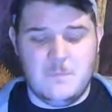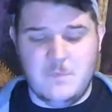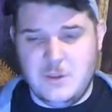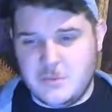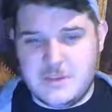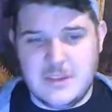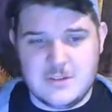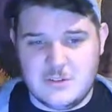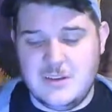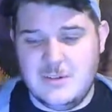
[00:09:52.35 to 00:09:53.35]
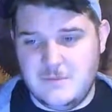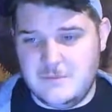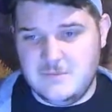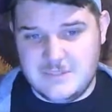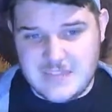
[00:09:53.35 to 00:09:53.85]
you could potentially
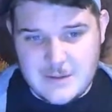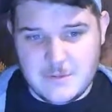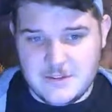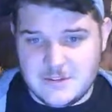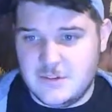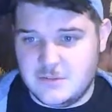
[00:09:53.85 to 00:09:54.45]
damage